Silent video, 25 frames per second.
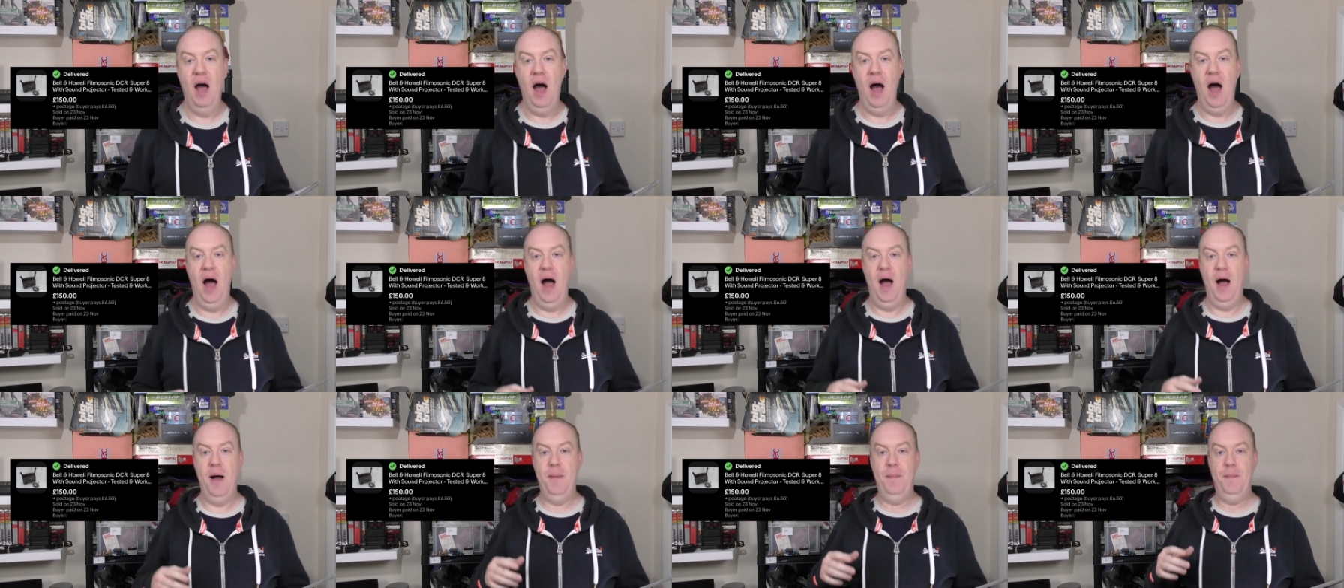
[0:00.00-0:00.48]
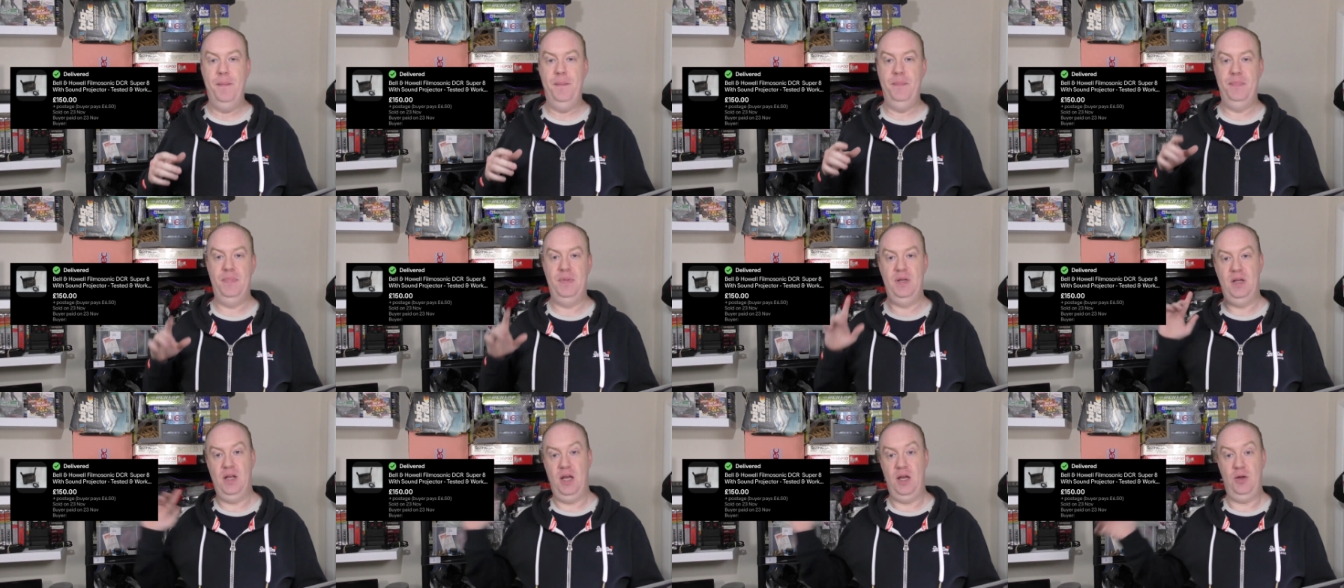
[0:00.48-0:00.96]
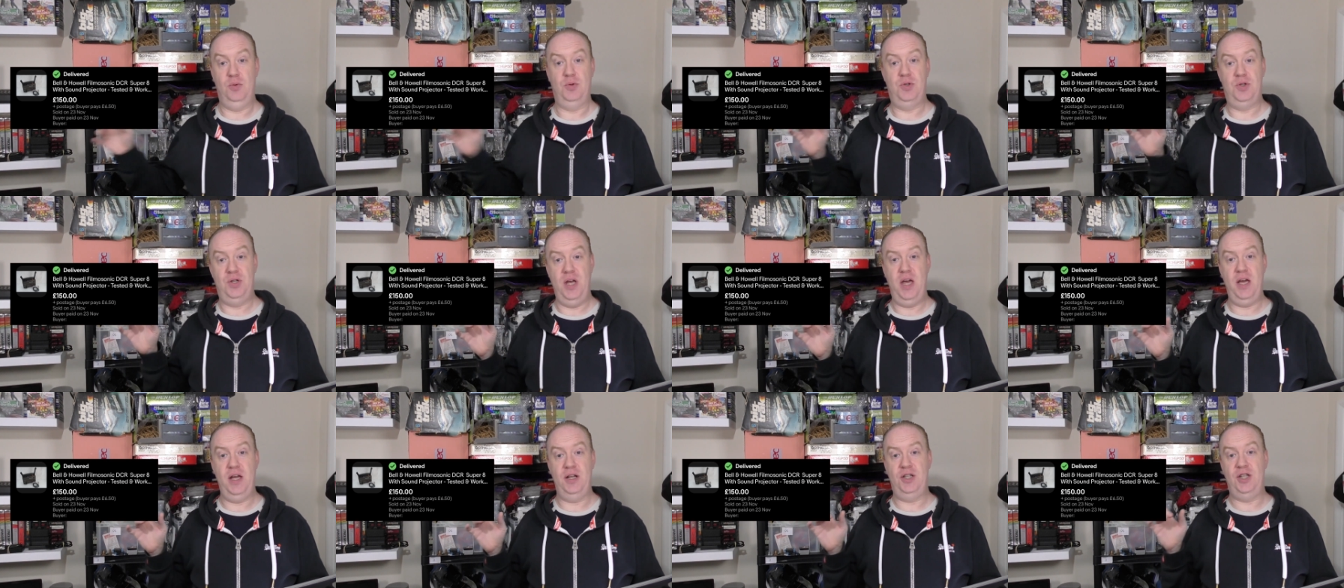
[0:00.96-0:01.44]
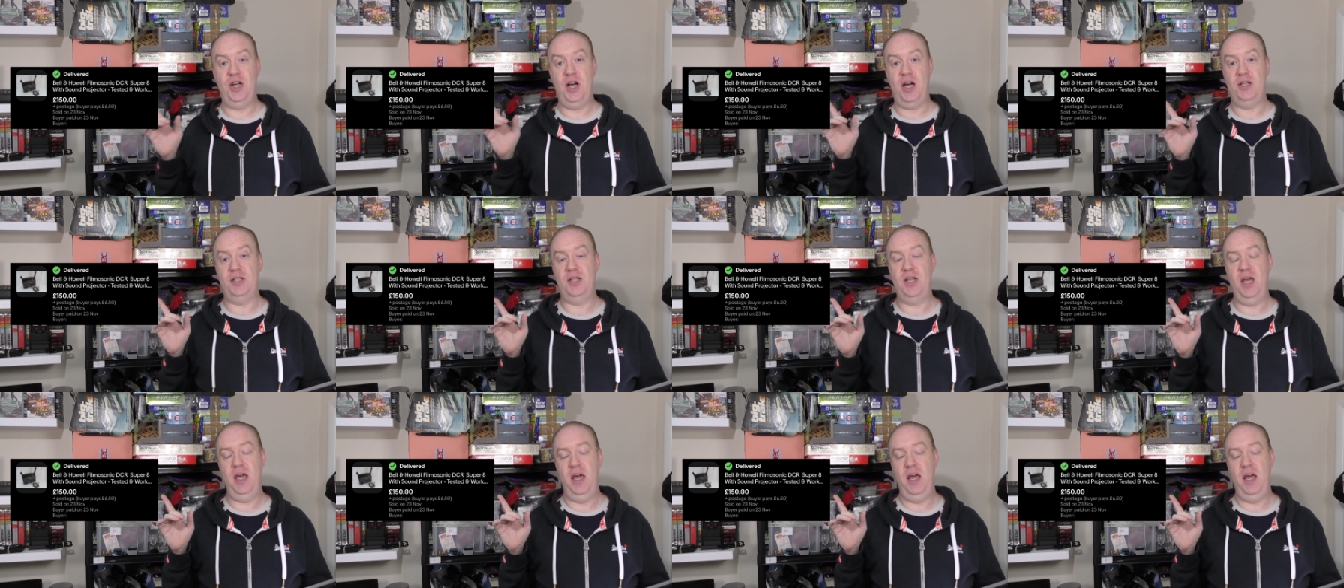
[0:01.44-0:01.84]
And you'll see it just